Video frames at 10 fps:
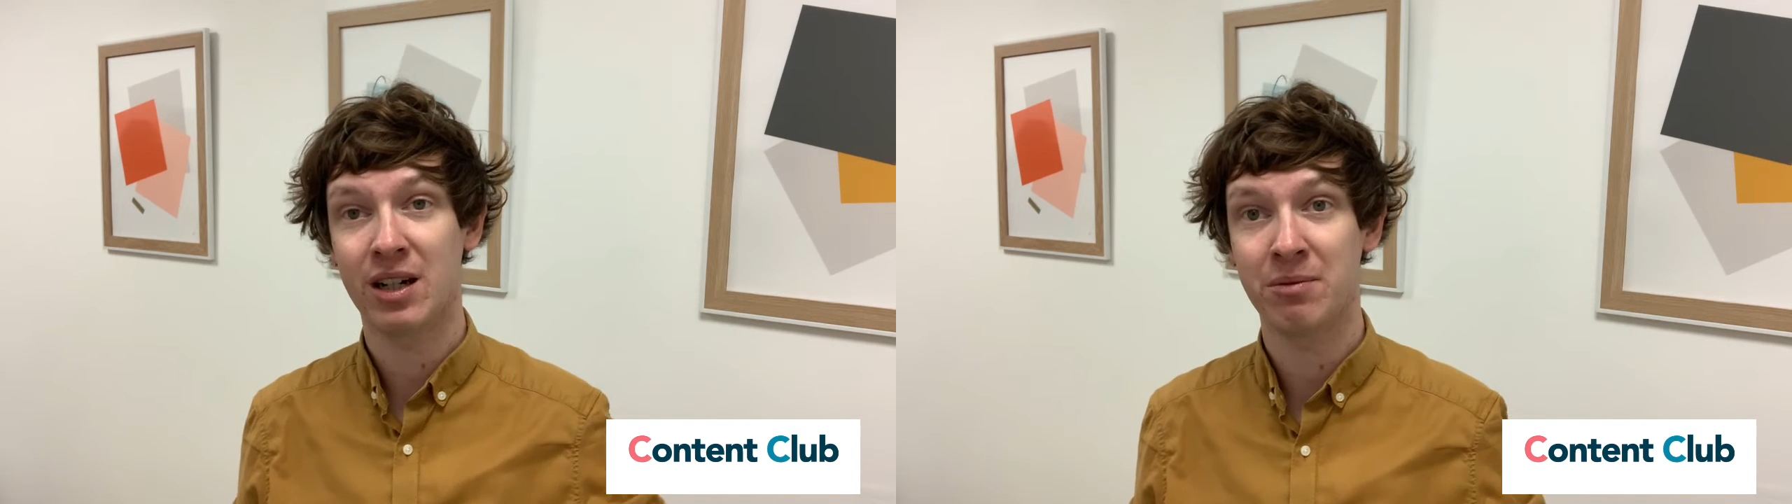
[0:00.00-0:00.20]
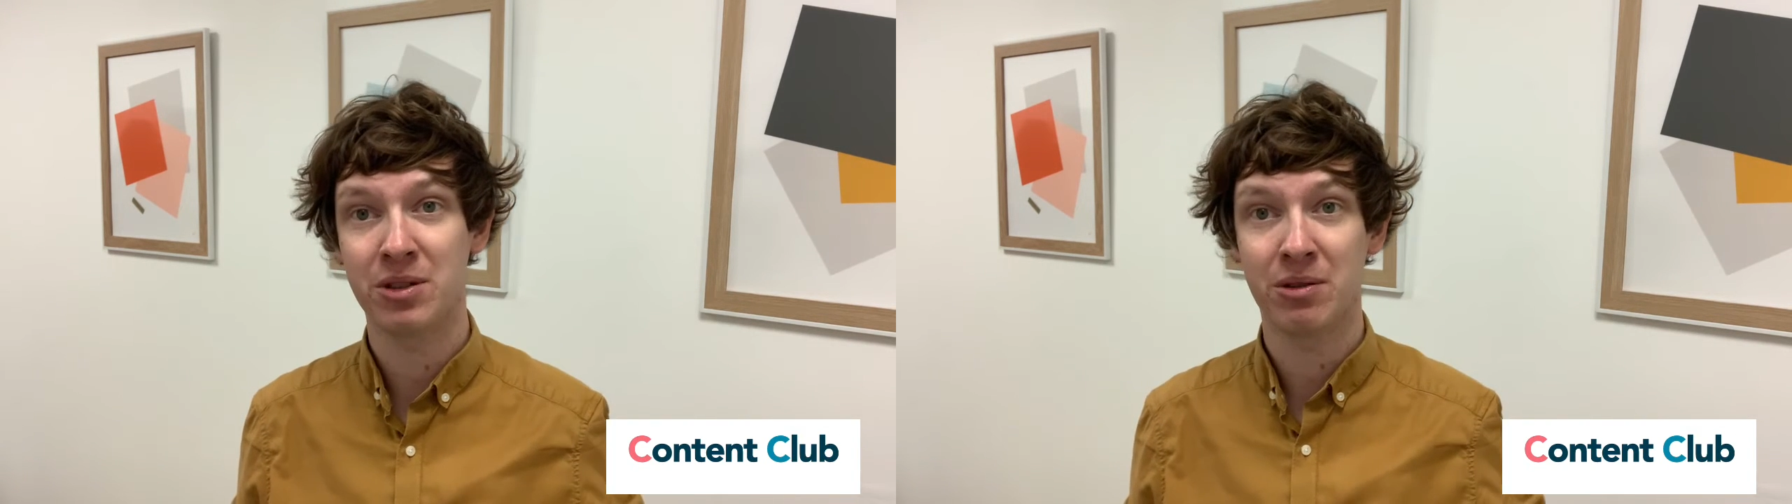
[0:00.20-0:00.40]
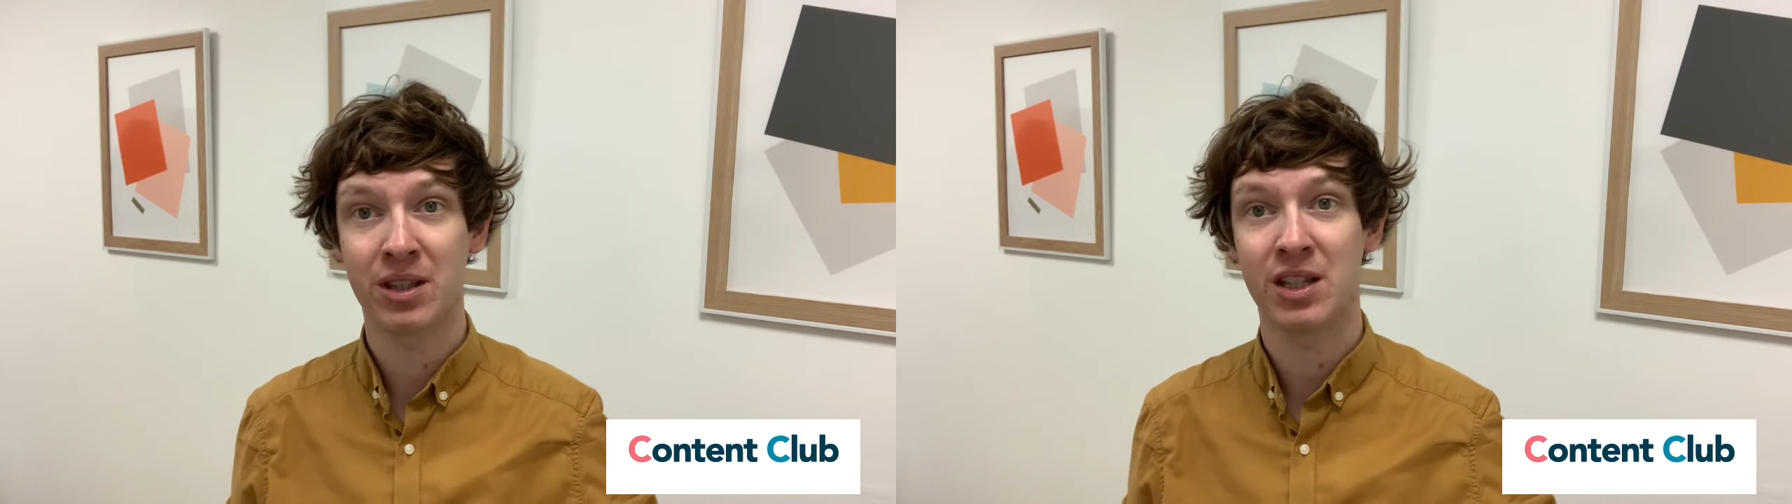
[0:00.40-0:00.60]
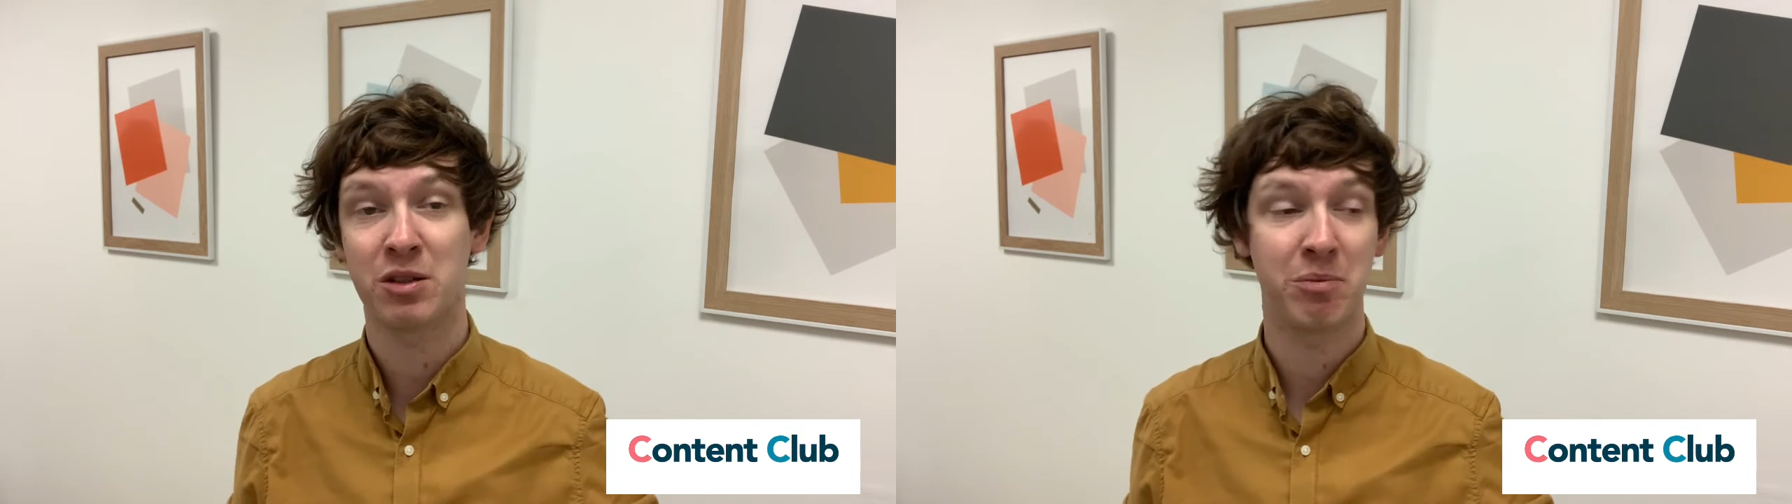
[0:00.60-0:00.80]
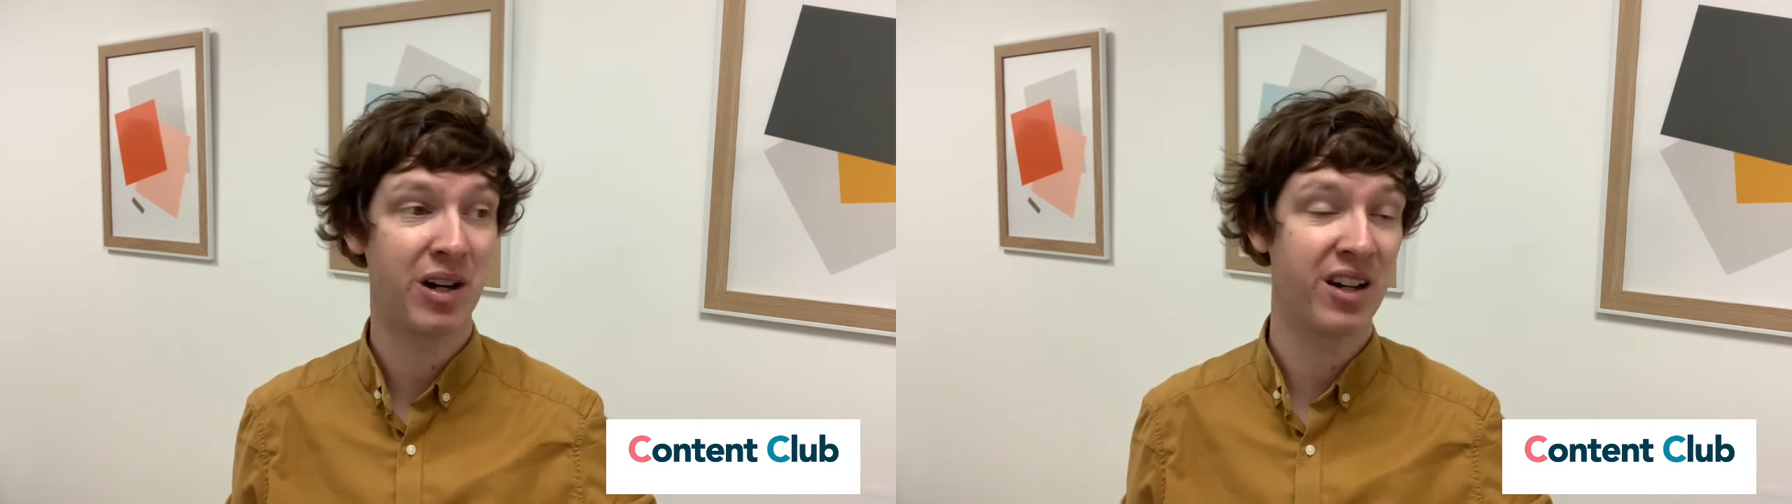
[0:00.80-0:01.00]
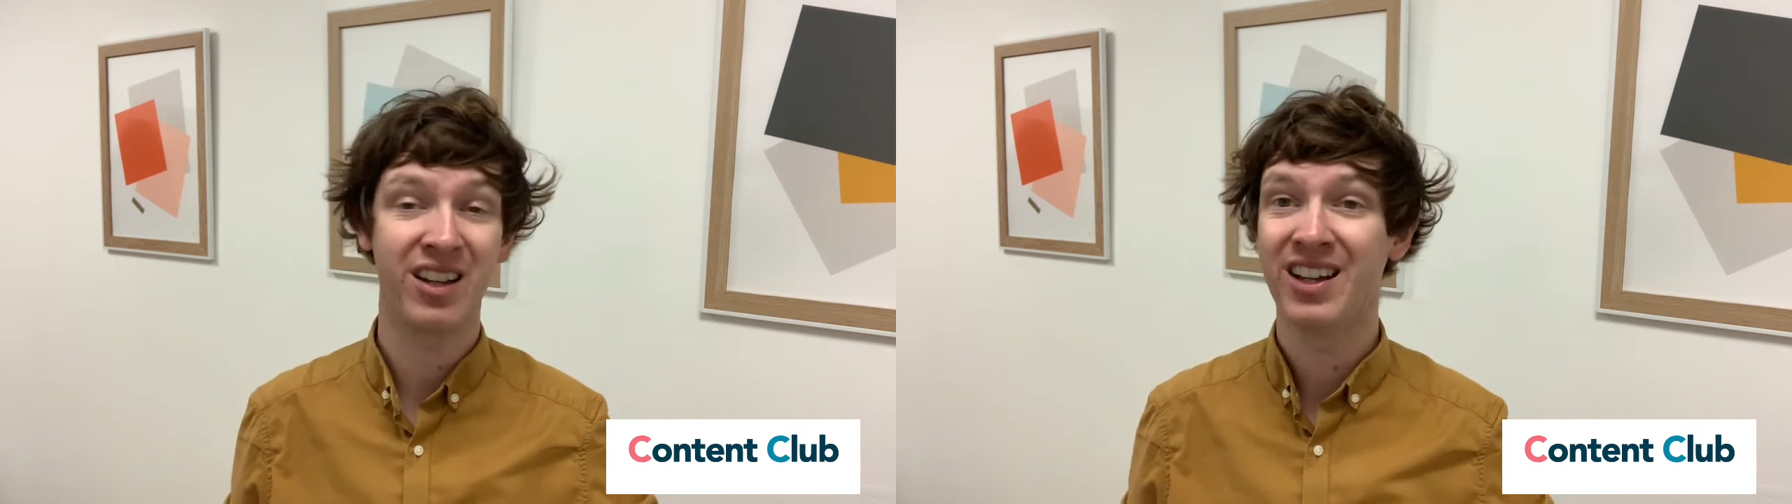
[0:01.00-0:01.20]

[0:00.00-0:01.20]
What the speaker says: I'm doing this by